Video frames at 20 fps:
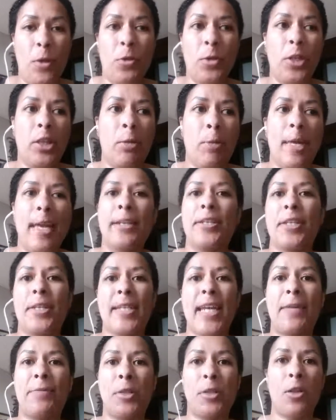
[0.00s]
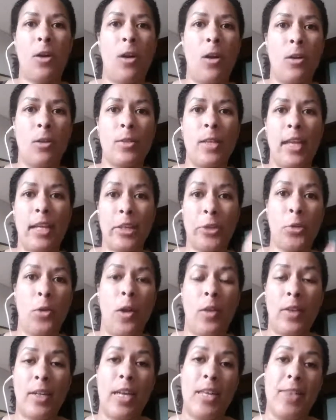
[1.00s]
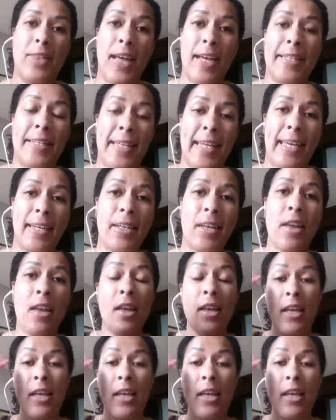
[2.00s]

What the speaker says: Usually we just have stalls and a toilet, and that's it.